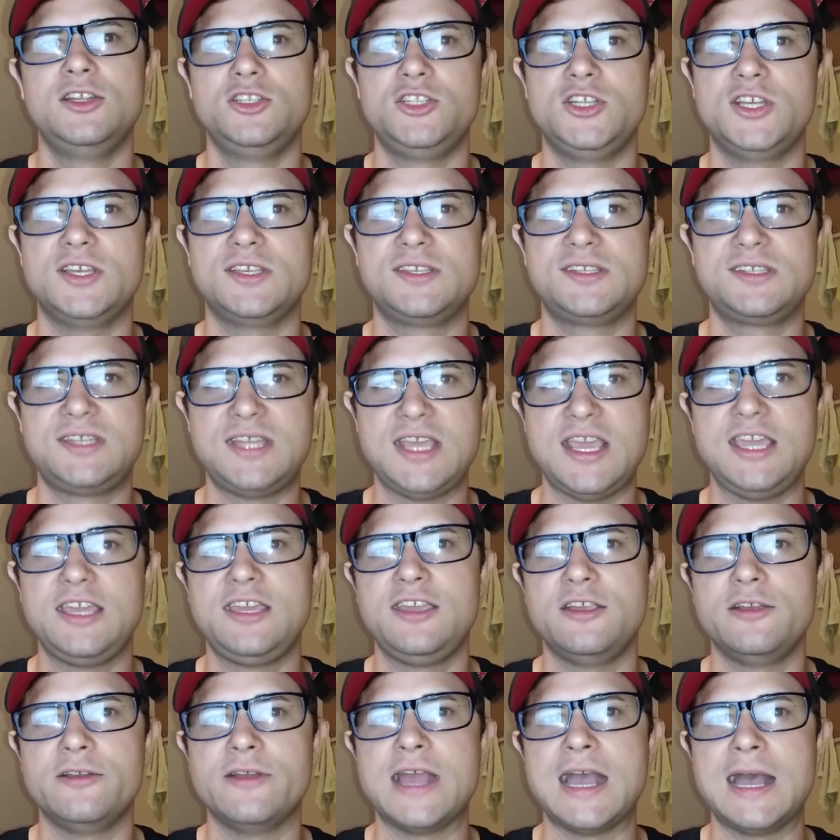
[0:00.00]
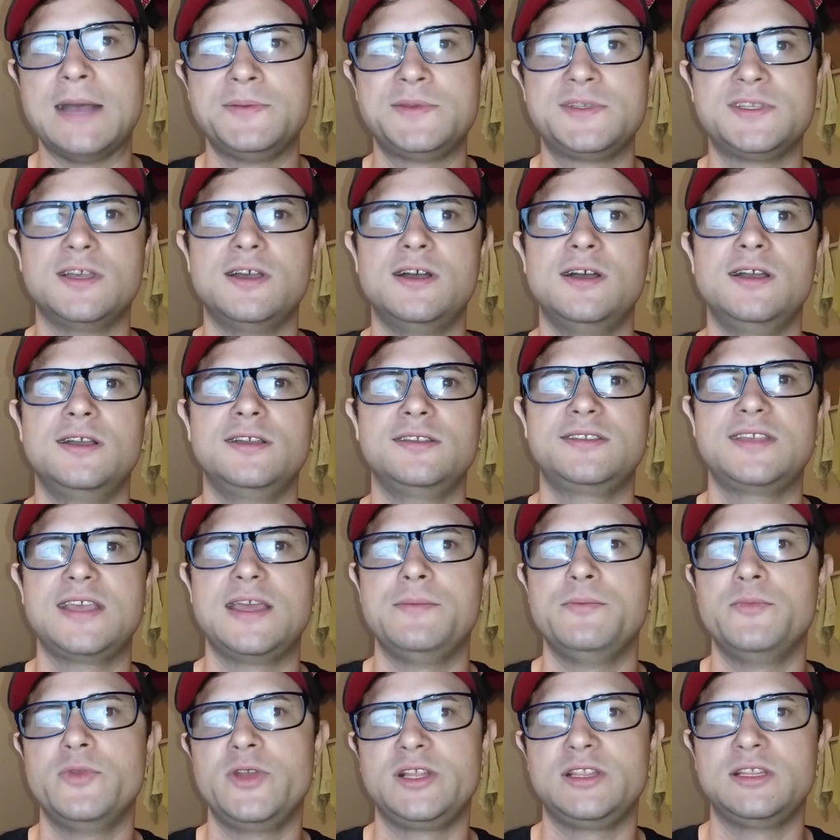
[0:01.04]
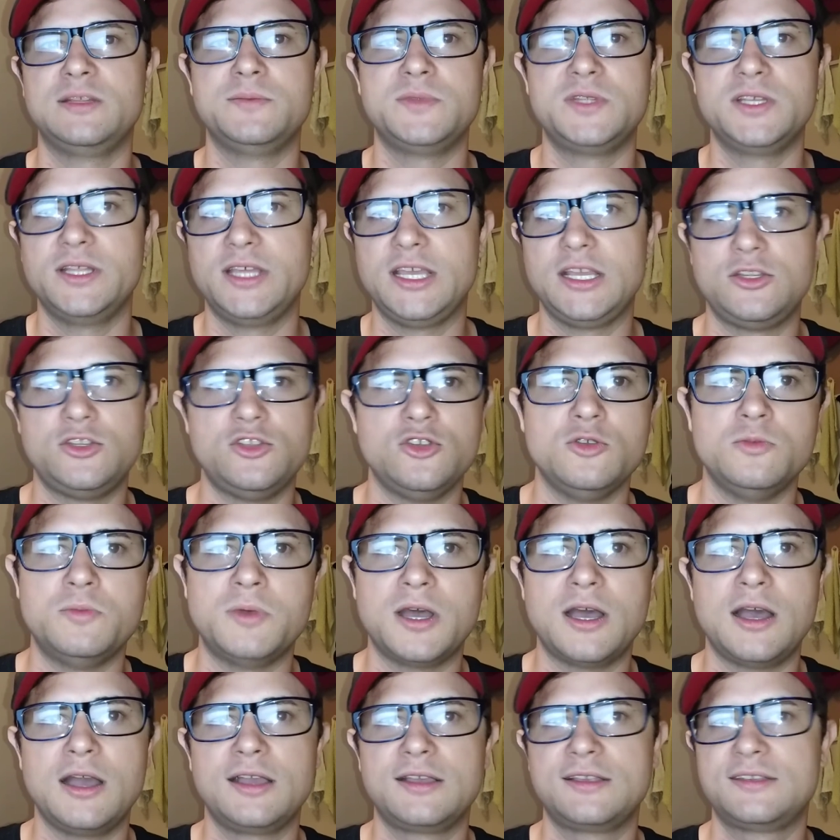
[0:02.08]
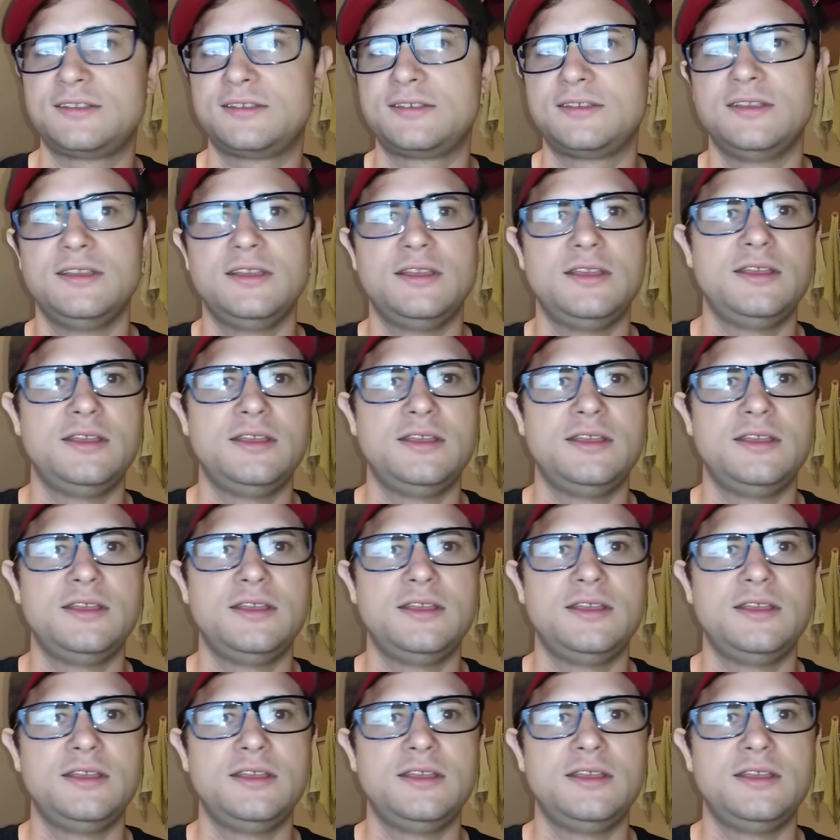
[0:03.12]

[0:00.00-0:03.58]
Just take your rap songs and bring them to like Tupac's